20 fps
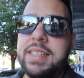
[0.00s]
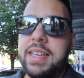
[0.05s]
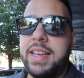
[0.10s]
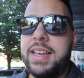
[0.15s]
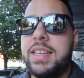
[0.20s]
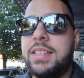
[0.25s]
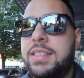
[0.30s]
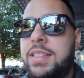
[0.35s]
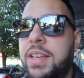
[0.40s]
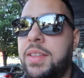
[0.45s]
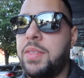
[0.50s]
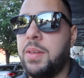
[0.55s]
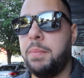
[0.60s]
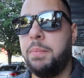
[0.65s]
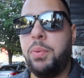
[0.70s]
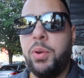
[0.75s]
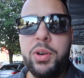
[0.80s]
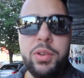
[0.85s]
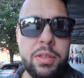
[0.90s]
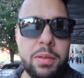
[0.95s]
is the
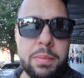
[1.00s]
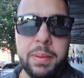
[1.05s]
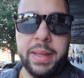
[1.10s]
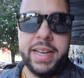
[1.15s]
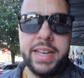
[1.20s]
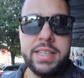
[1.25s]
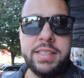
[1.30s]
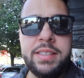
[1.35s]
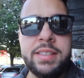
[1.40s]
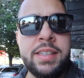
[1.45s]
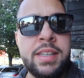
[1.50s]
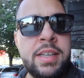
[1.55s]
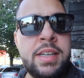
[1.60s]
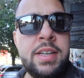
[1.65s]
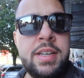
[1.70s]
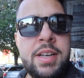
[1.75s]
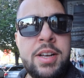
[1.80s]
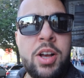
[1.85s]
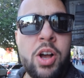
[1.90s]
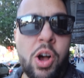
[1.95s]
birthplace
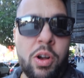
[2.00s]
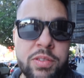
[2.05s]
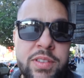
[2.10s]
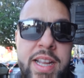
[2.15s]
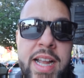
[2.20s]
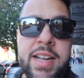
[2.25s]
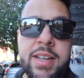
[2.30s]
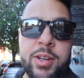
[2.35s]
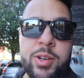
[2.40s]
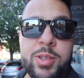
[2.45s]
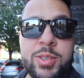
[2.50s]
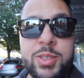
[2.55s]
of tango.